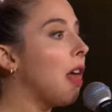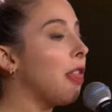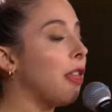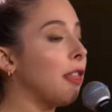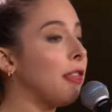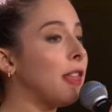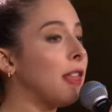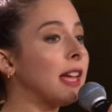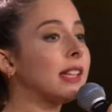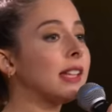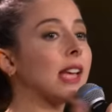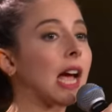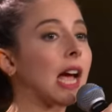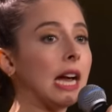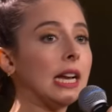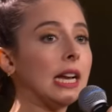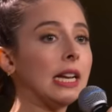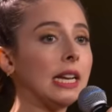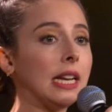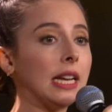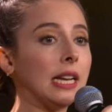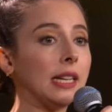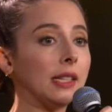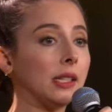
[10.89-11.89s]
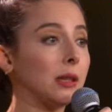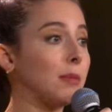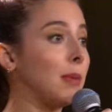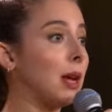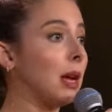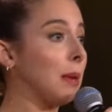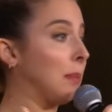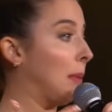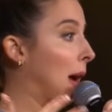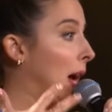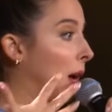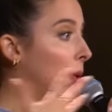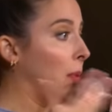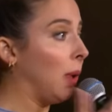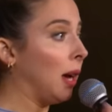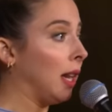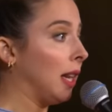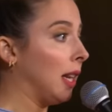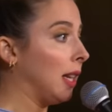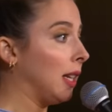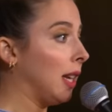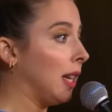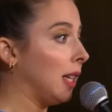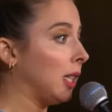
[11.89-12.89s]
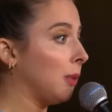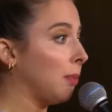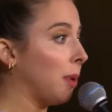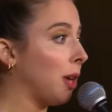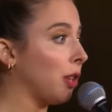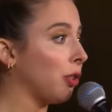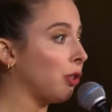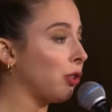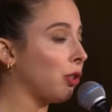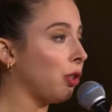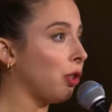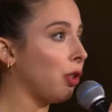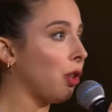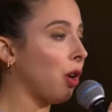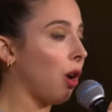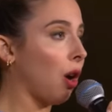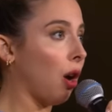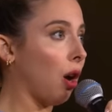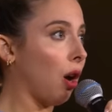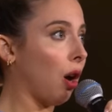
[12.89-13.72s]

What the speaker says: the things I need to make my wedding day special